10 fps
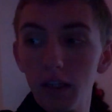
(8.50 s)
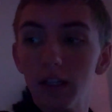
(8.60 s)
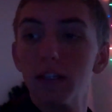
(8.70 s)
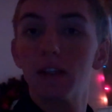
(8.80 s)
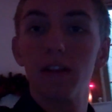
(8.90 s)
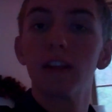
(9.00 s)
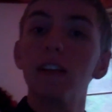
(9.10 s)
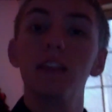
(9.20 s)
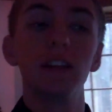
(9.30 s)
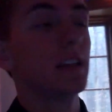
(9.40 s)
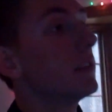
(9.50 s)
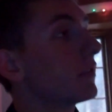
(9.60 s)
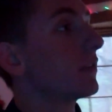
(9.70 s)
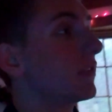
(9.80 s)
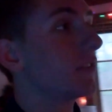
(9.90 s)
in the
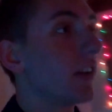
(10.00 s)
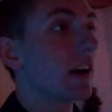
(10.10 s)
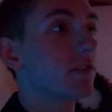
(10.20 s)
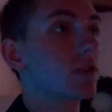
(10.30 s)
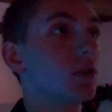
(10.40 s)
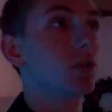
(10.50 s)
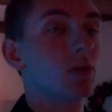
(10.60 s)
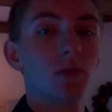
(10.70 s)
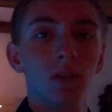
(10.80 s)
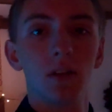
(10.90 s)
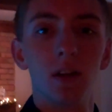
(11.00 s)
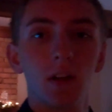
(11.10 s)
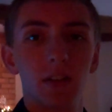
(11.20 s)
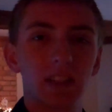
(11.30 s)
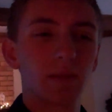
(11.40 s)
eve afternoon,
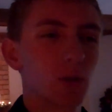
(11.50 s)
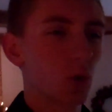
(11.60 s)
December